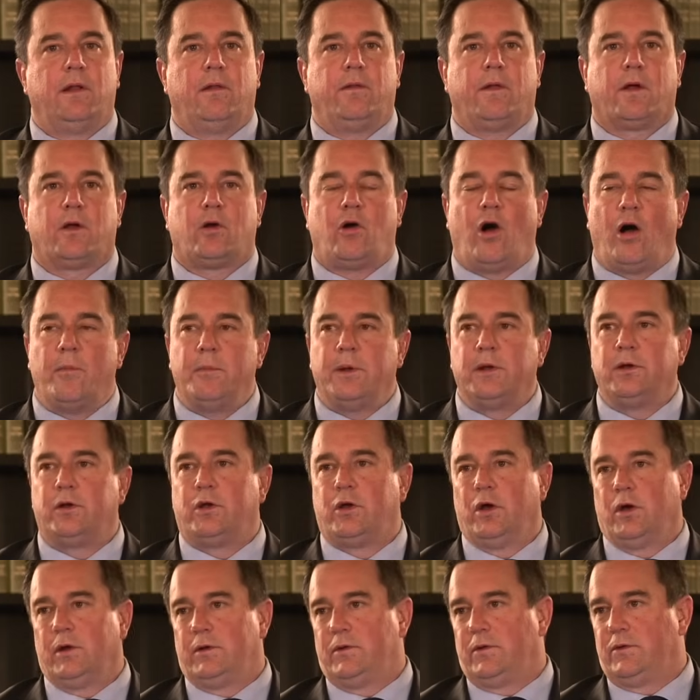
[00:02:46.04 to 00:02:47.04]
the common
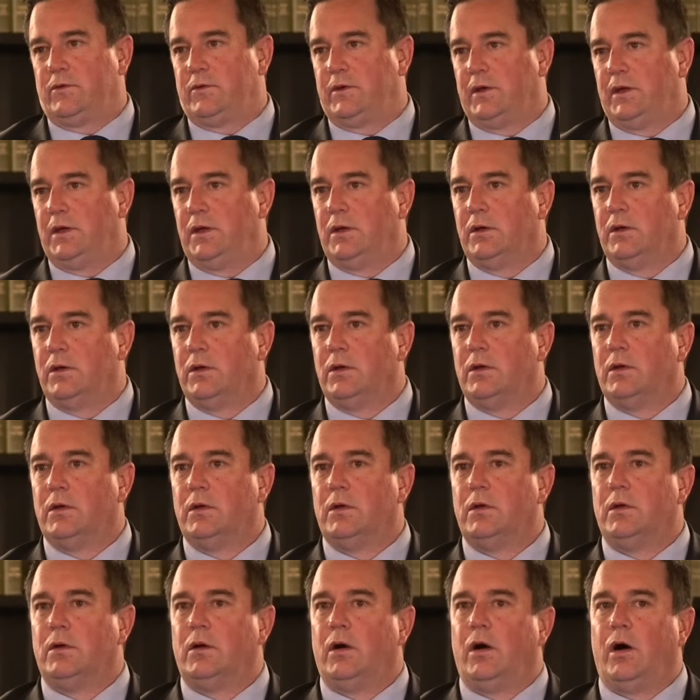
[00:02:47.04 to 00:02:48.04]
courtesy
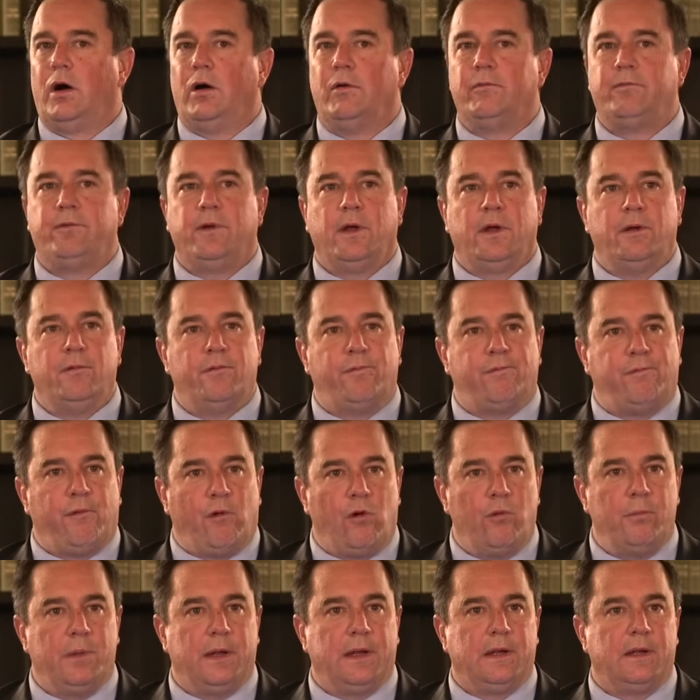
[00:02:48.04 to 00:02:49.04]
of
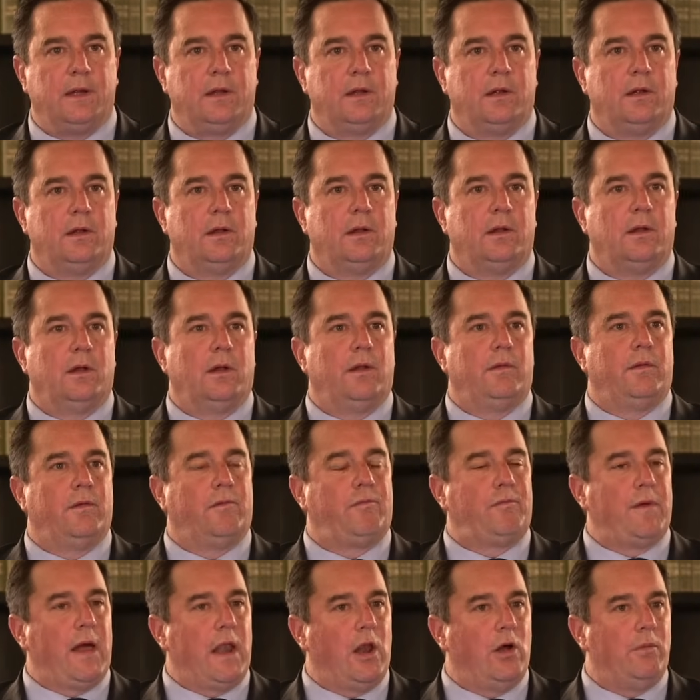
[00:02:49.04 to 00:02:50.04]
informing the
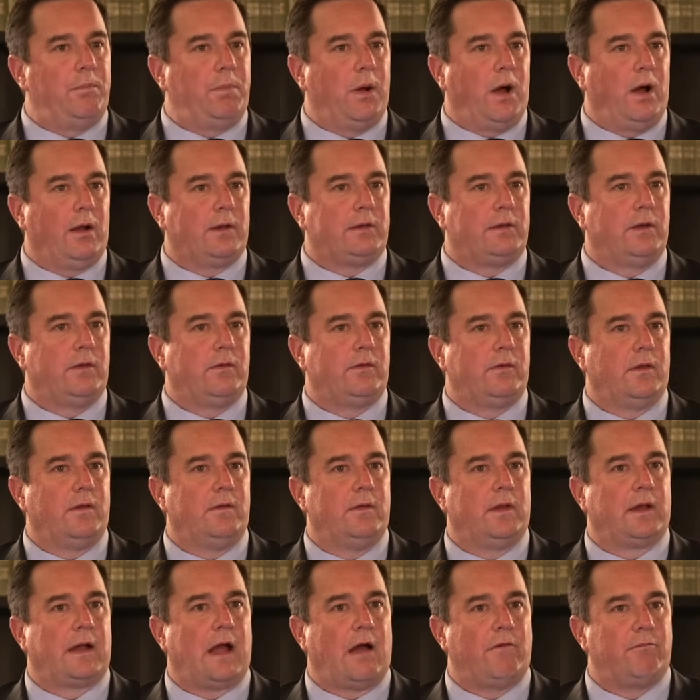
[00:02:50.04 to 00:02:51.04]
fellow partners in
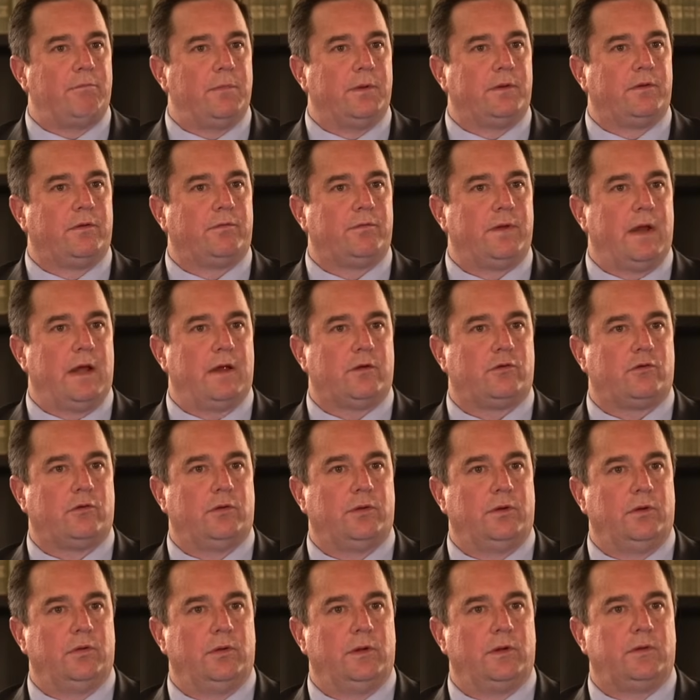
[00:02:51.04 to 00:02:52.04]
the Government of National
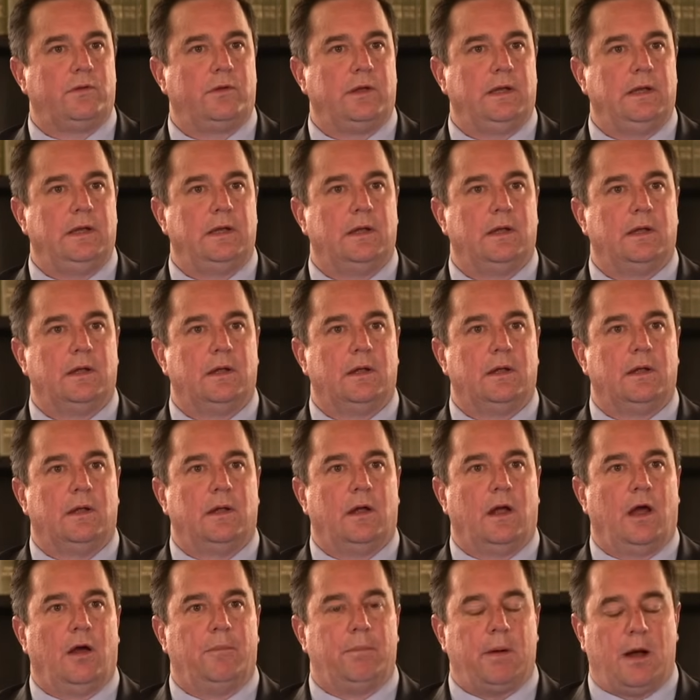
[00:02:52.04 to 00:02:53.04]
Unity
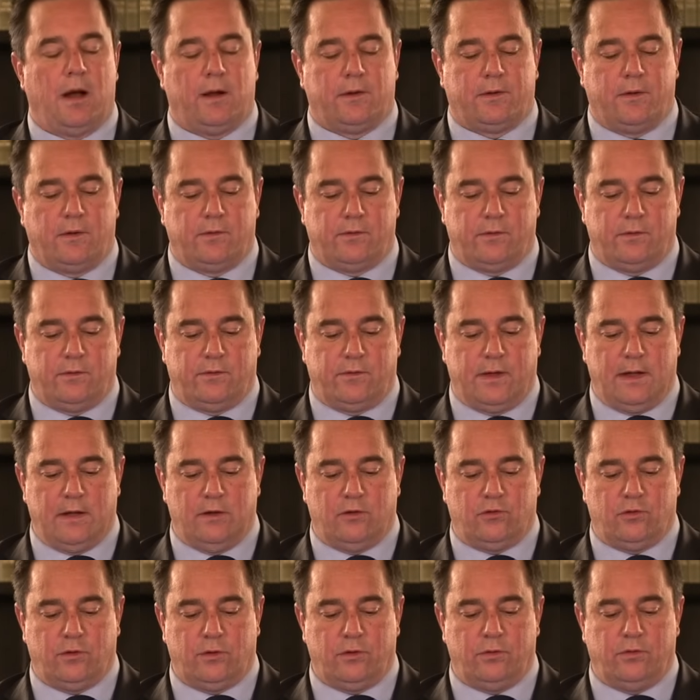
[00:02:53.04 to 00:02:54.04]
about his
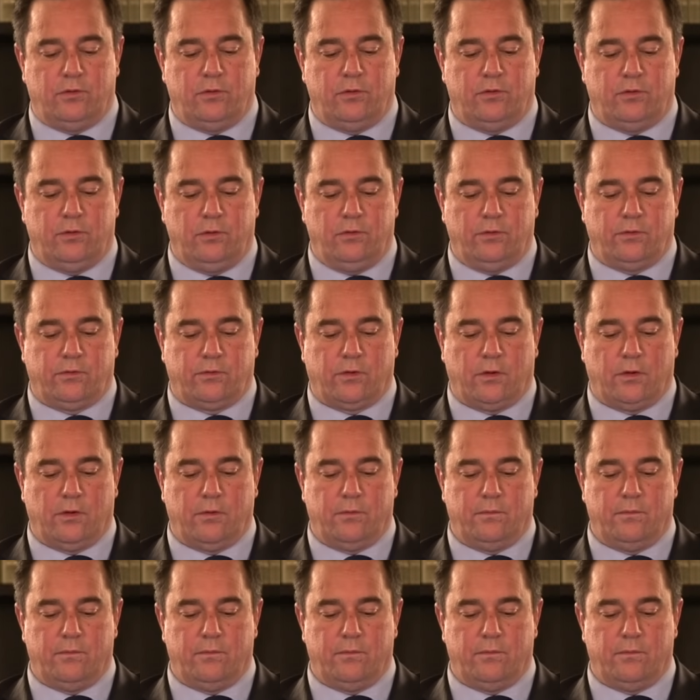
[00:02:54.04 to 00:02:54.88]
intention to do so.